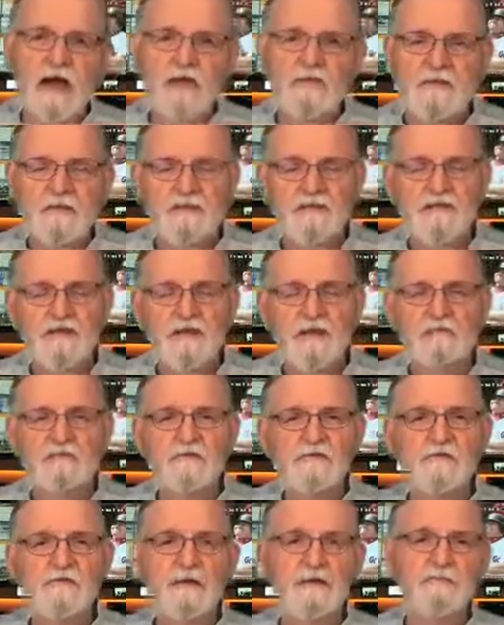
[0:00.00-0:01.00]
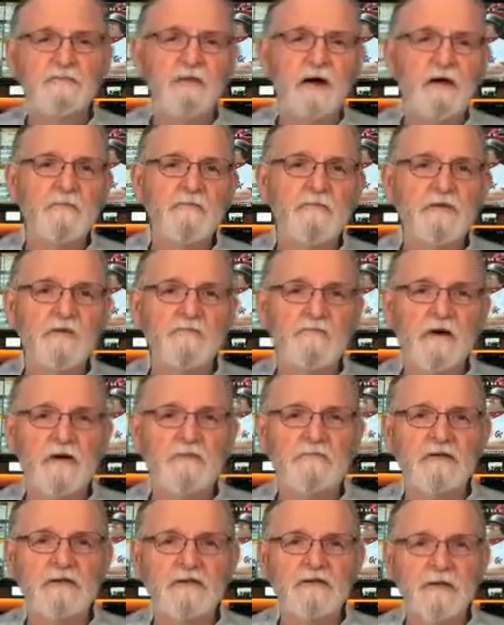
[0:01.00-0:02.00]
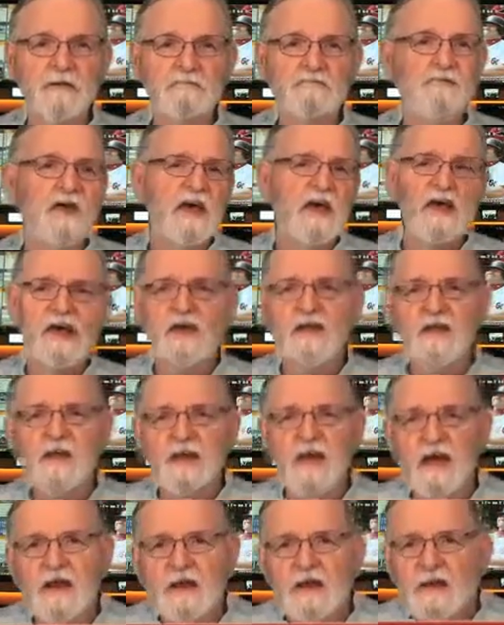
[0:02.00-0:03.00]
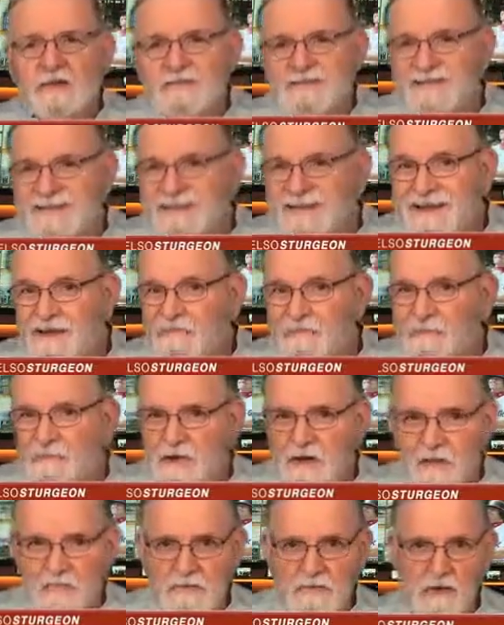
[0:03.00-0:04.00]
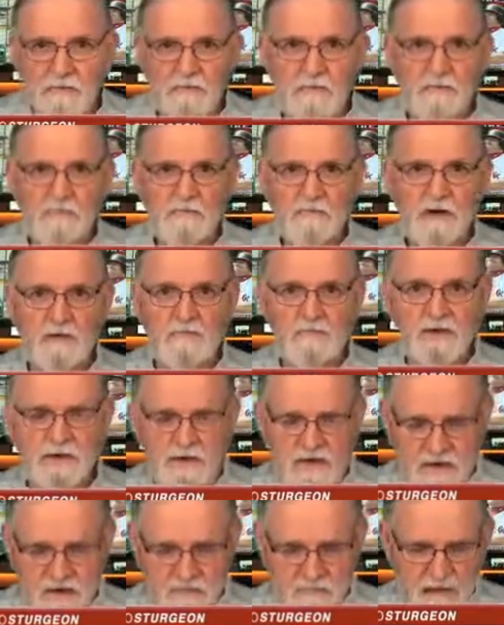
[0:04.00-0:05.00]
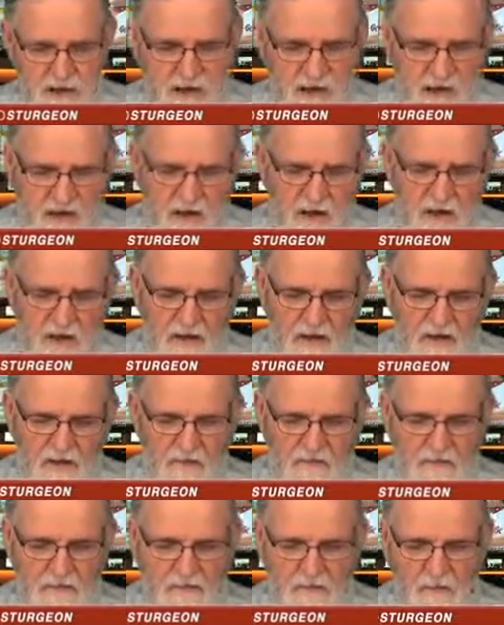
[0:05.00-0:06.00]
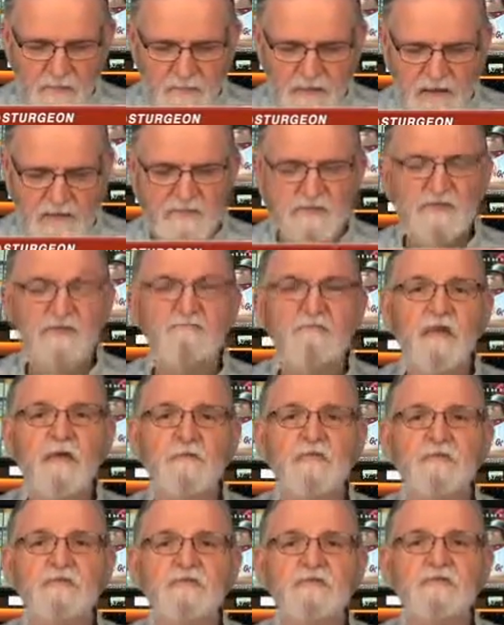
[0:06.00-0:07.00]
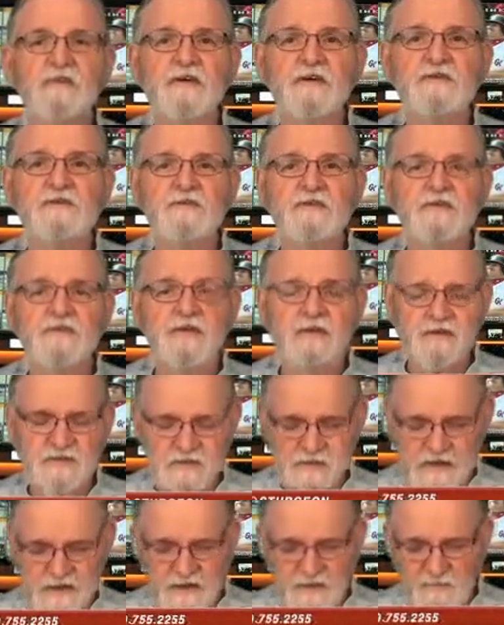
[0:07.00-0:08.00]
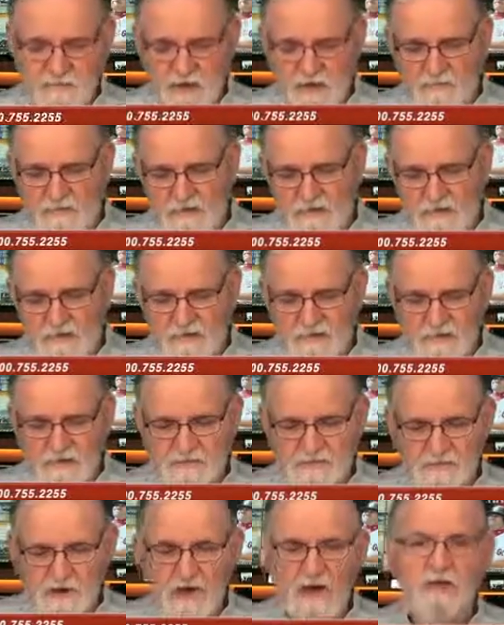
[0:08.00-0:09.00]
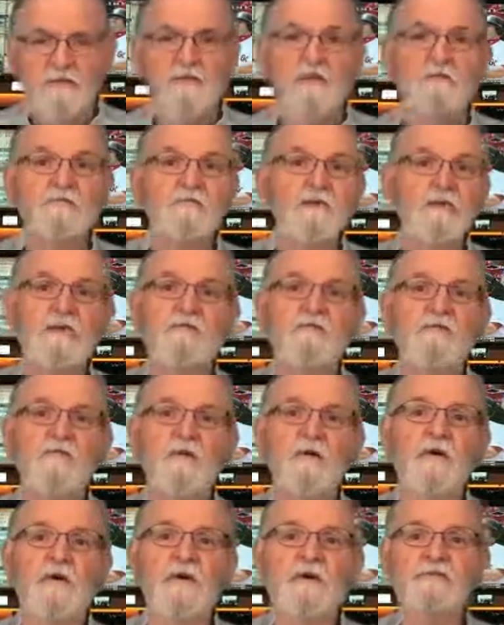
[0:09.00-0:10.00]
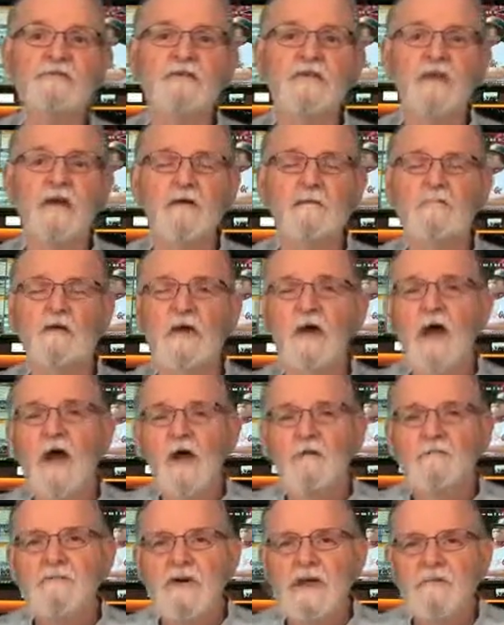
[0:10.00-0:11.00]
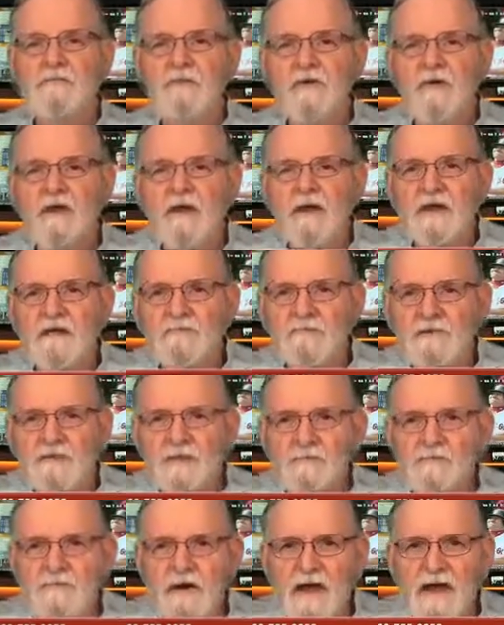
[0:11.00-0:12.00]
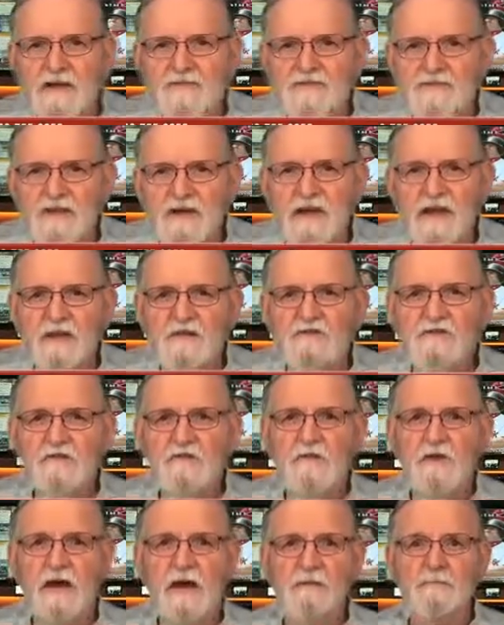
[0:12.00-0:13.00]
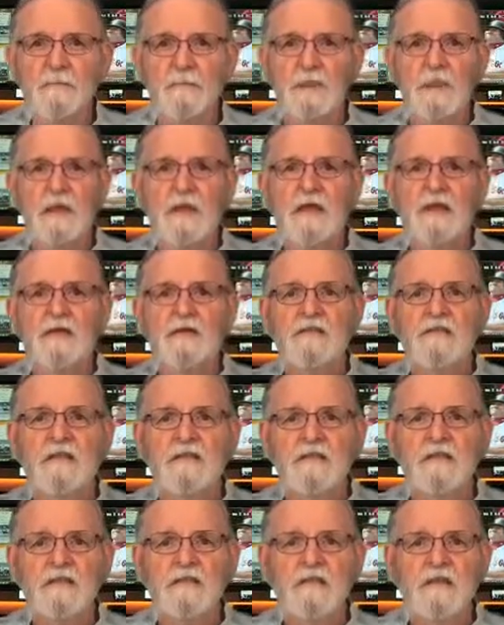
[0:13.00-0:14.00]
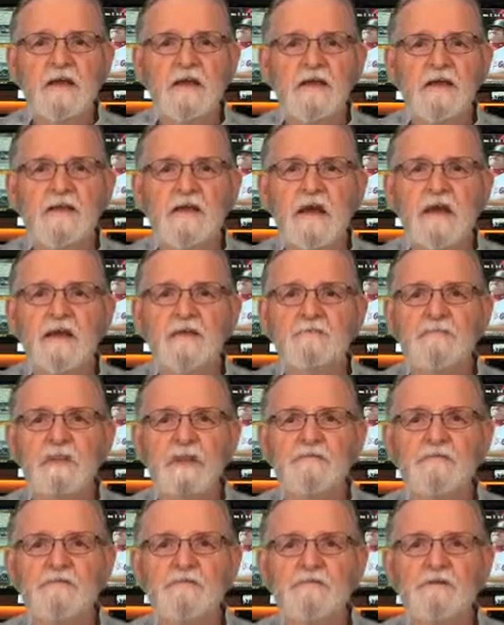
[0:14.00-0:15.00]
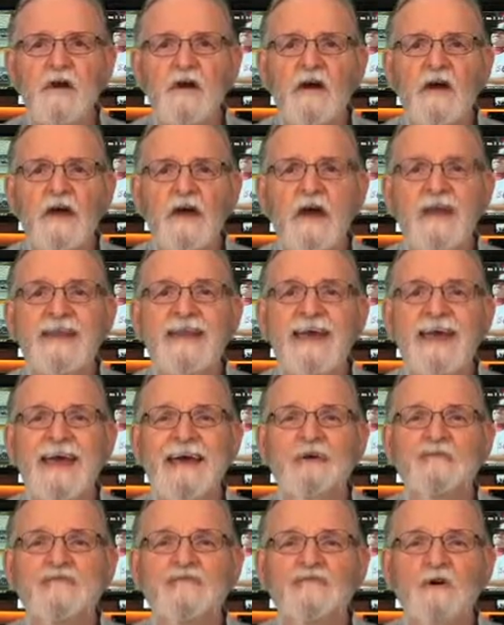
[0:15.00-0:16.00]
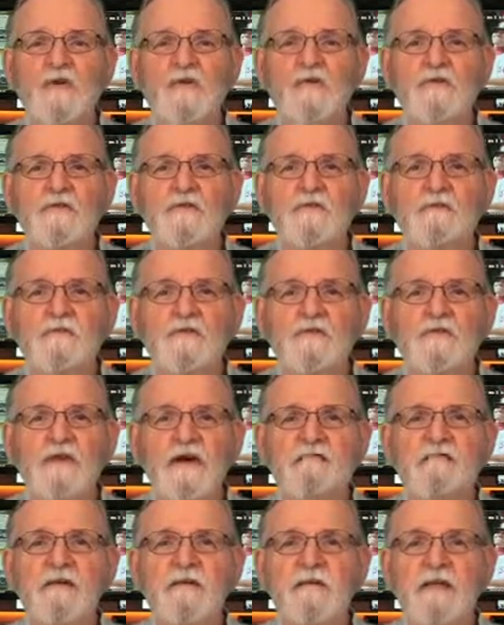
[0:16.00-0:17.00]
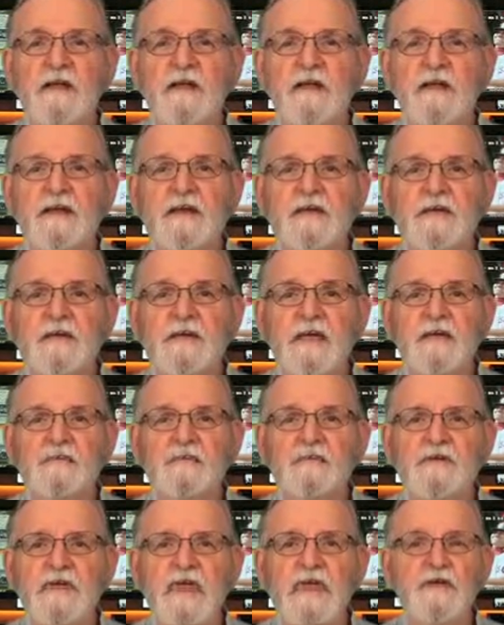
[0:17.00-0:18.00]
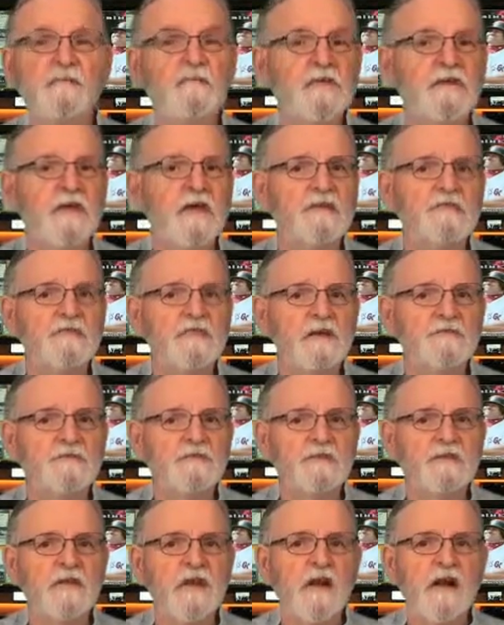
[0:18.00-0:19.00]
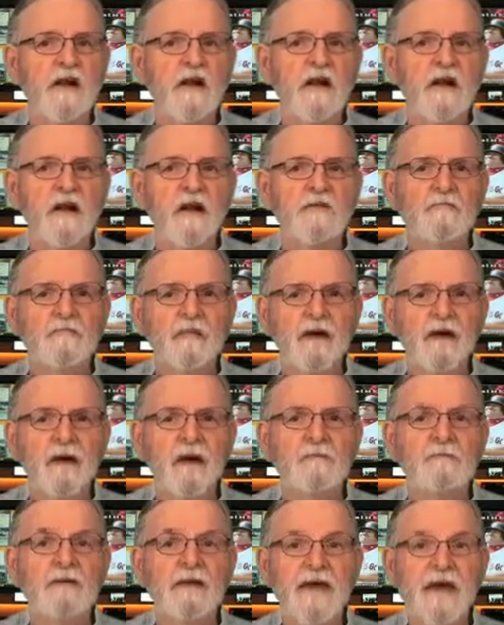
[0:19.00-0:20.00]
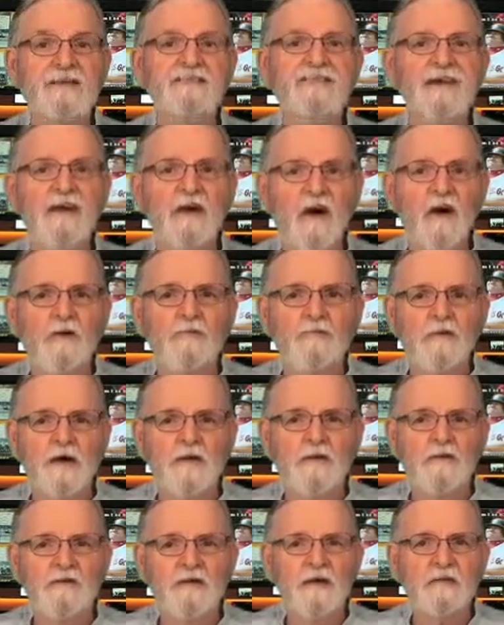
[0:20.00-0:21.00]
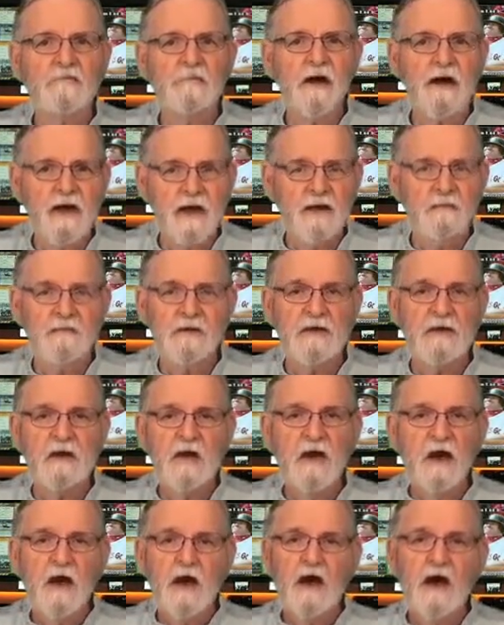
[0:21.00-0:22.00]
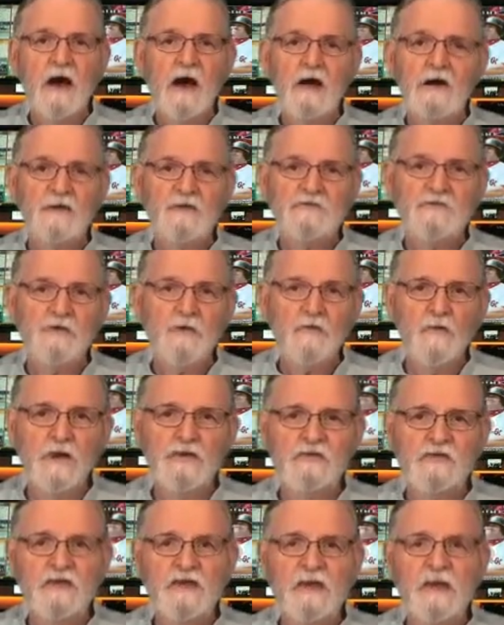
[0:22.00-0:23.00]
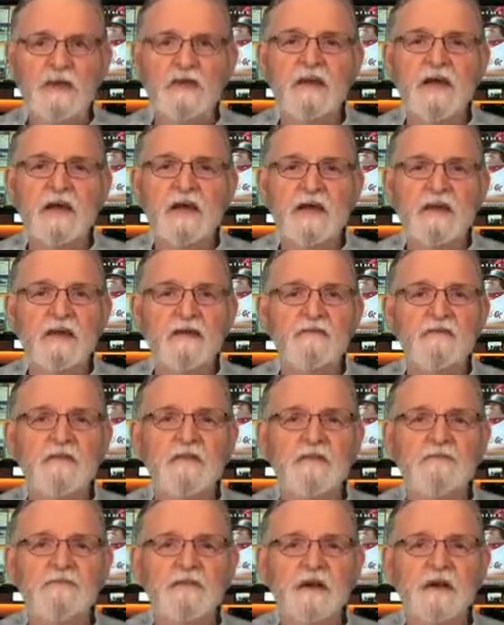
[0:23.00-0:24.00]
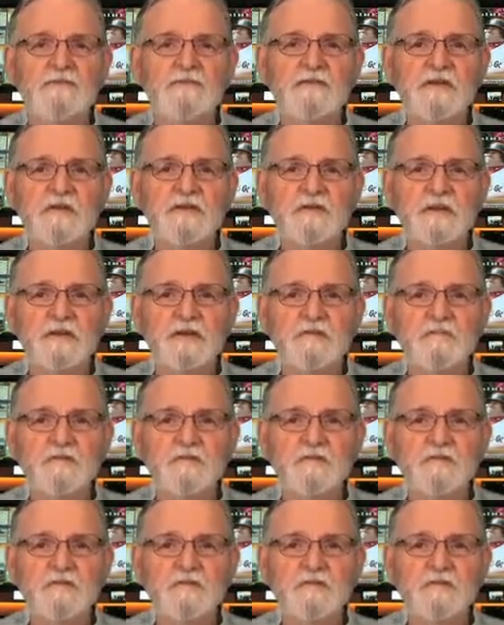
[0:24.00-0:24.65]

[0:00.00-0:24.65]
And these teams are very popular public teams. Indiana has never been a popular public team. The Pacers have opened the season 16-1, but get this, 13-4 against the number. People live in the past. You can't do that. The Indiana Pacers are head and shoulders above everybody in the NBA with the exception of Miami, and they are better than Miami. So once again, live in the present in the